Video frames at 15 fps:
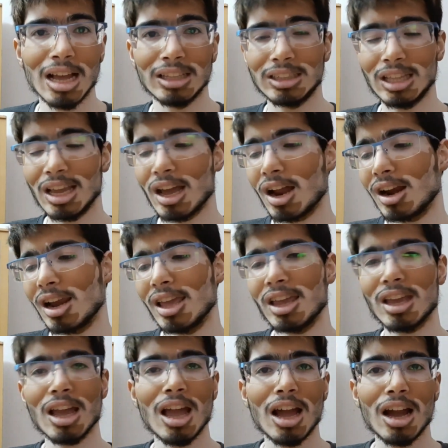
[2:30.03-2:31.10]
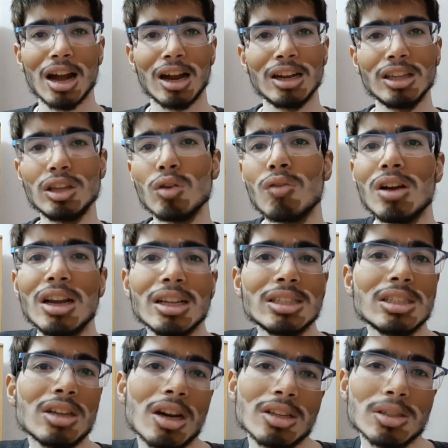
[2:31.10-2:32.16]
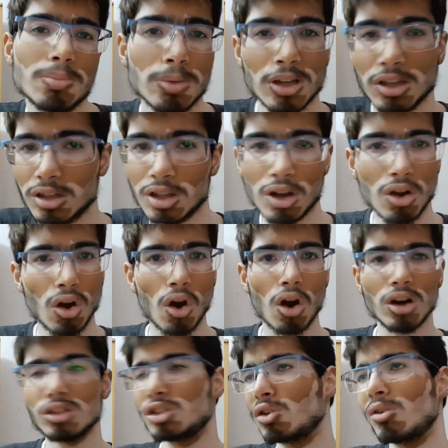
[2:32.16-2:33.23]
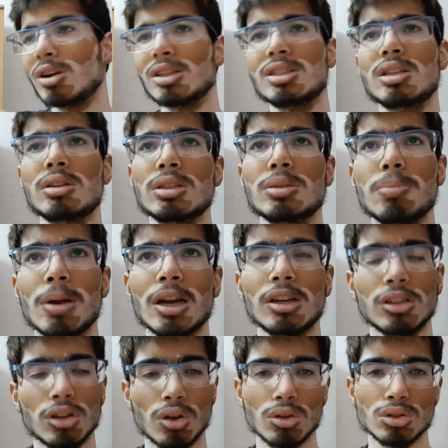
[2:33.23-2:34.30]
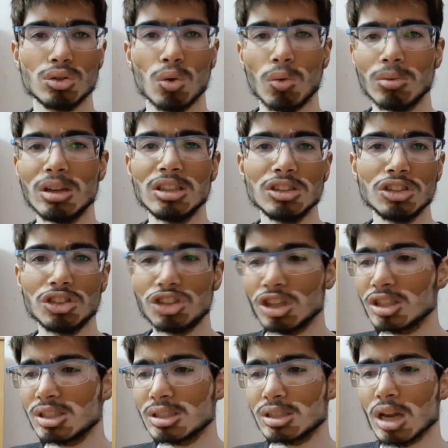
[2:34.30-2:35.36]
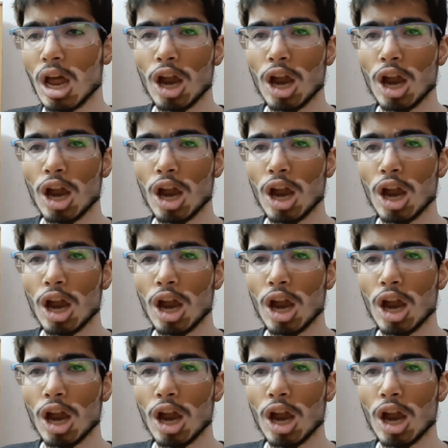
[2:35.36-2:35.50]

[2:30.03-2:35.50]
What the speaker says: They are like, you will disrespect the gods, you will disrespect the, so in just